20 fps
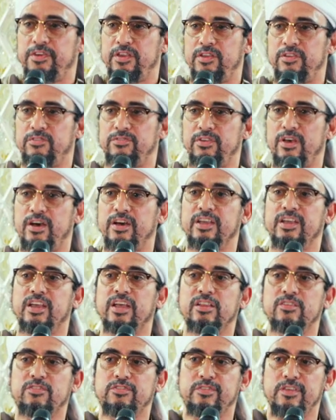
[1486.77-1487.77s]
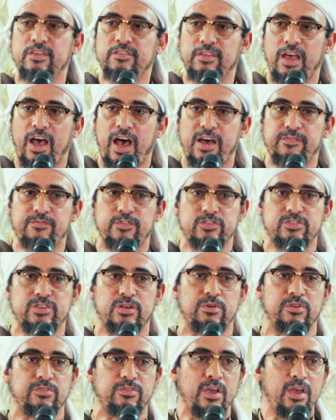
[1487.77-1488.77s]
his against these
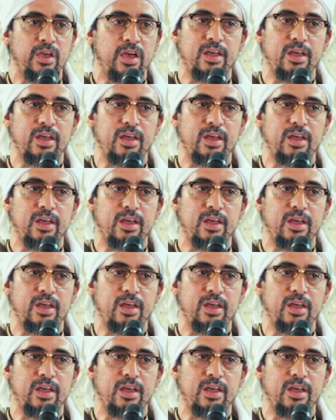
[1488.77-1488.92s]
adversaries,